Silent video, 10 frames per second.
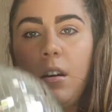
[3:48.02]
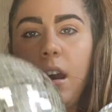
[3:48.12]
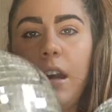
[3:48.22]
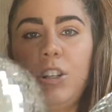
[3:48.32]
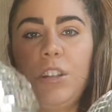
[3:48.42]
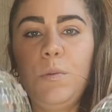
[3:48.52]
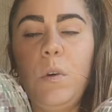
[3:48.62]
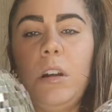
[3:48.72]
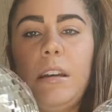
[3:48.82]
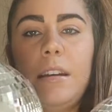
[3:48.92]
I just
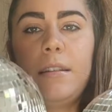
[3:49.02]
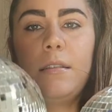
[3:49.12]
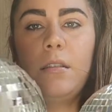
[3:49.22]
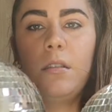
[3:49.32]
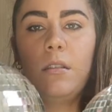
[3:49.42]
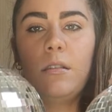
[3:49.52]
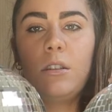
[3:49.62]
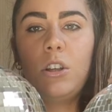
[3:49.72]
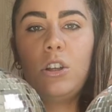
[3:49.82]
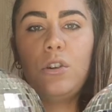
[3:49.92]
wanted
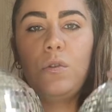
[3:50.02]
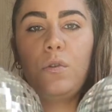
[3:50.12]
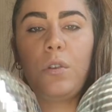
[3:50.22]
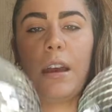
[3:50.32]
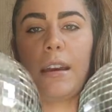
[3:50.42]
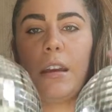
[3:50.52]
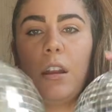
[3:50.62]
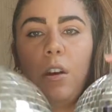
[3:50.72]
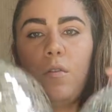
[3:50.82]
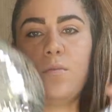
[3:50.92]
to do
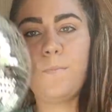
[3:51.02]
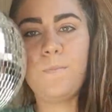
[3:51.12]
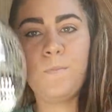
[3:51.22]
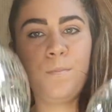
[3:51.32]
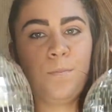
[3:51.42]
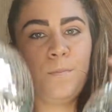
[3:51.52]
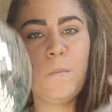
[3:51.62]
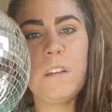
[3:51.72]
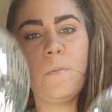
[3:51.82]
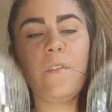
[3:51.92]

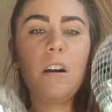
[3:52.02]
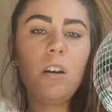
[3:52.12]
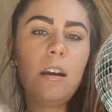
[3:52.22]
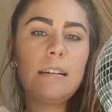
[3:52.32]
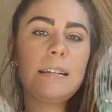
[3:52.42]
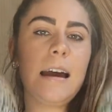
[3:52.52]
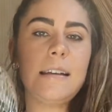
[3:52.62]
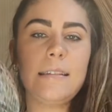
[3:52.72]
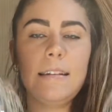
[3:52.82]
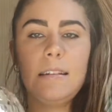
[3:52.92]
some varying
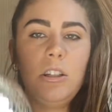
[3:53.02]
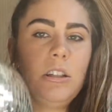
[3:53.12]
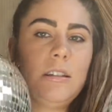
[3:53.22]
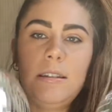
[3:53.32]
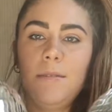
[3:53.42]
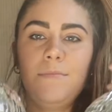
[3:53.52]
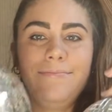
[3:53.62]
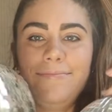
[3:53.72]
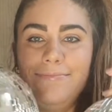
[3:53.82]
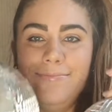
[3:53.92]
sizes just
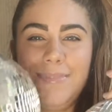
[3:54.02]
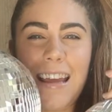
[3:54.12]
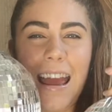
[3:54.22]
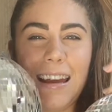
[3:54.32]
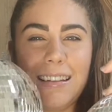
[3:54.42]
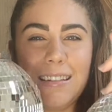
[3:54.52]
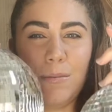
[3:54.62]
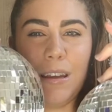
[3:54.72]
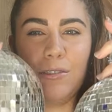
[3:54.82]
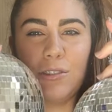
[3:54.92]
to add some
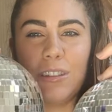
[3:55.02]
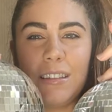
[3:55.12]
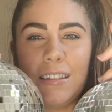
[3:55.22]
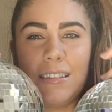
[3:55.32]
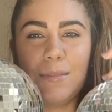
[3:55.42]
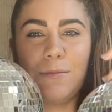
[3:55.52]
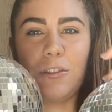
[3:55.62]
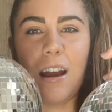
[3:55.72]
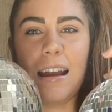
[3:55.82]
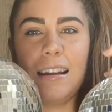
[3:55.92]
interest and some
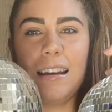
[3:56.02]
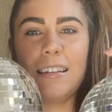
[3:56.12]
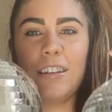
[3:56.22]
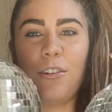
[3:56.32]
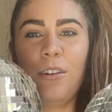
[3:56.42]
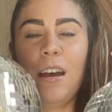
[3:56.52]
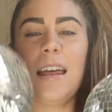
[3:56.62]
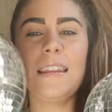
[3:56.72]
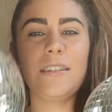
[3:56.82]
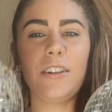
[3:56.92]
variety. So
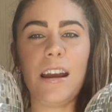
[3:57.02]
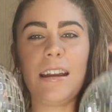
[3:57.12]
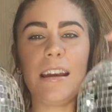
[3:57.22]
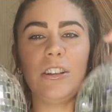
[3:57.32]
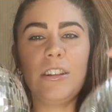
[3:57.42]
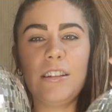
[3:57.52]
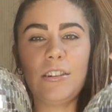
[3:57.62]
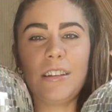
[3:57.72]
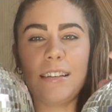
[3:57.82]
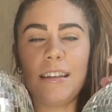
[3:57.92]
these are 8-inch, these are
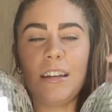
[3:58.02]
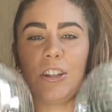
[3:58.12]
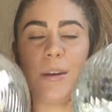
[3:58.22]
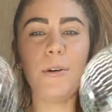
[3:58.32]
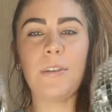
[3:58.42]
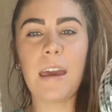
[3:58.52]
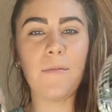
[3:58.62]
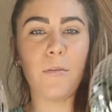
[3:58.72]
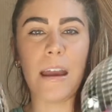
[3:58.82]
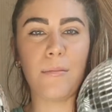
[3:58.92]
6-inch. They both came
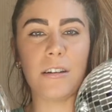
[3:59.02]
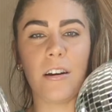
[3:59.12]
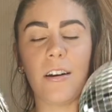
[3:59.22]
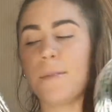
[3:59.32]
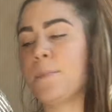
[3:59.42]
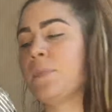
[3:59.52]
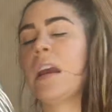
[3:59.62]
from Amazon.